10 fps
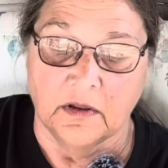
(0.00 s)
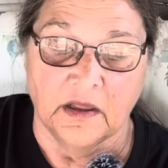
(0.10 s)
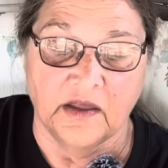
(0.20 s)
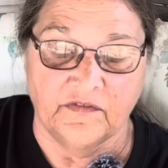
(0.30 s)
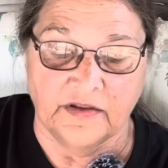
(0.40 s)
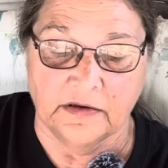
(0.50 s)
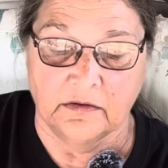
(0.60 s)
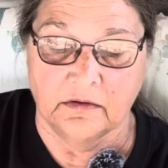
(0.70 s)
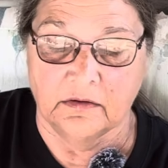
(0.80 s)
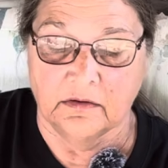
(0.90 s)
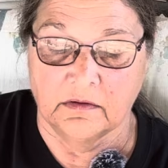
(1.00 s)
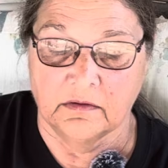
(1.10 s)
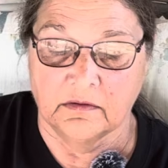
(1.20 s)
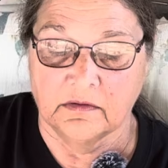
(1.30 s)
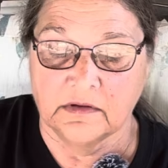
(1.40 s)
if it
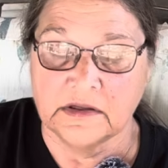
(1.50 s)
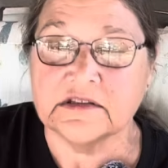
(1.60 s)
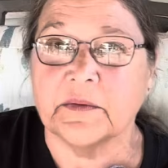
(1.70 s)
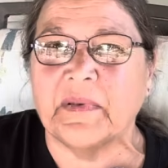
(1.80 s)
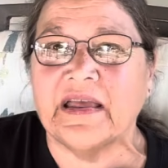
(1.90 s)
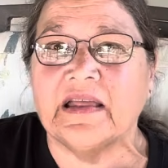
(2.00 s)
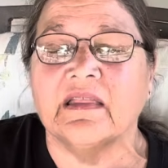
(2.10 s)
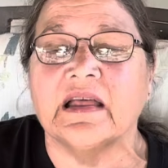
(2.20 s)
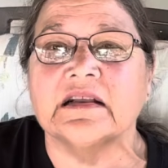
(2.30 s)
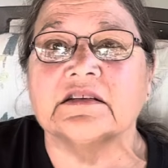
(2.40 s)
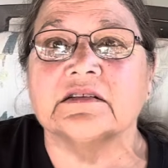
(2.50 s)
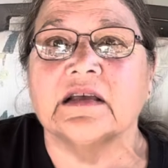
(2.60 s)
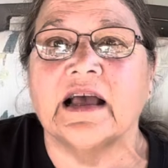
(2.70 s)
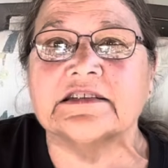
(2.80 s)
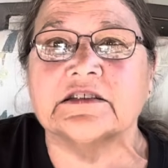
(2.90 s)
is a bean that
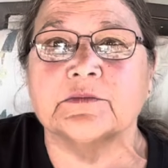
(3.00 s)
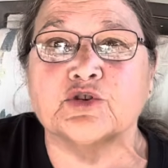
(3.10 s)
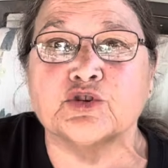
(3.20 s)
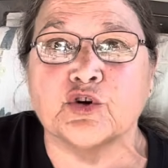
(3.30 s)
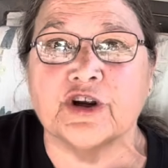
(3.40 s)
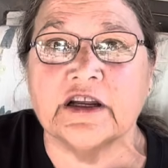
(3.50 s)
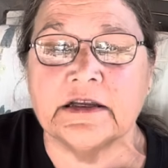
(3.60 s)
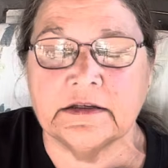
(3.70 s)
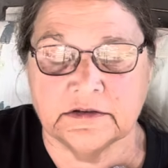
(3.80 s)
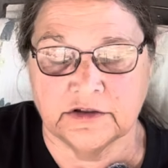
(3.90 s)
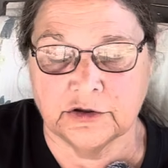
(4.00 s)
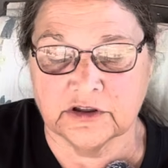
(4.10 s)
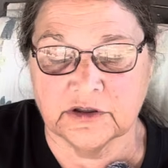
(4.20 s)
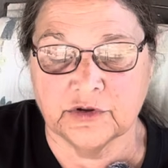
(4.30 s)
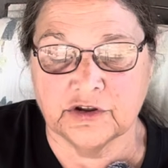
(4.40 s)
has some strings,
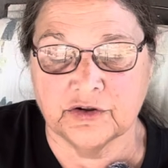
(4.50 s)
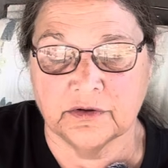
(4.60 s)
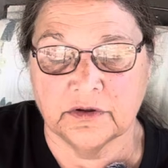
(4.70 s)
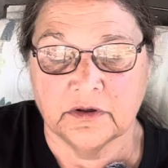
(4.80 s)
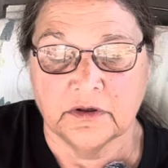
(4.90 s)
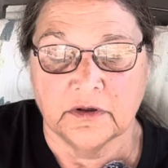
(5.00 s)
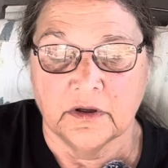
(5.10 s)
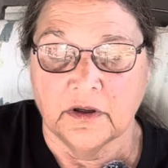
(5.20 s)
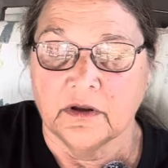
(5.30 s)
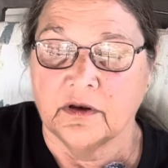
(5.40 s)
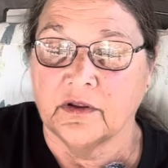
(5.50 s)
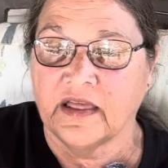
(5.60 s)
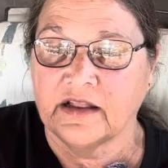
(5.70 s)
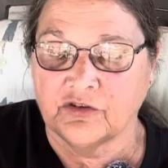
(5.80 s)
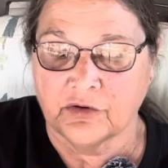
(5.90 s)
usually when you do
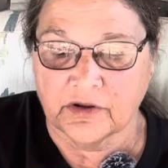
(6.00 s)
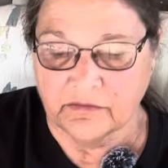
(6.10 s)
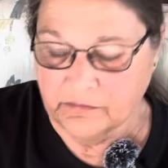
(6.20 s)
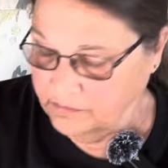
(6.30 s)
that you can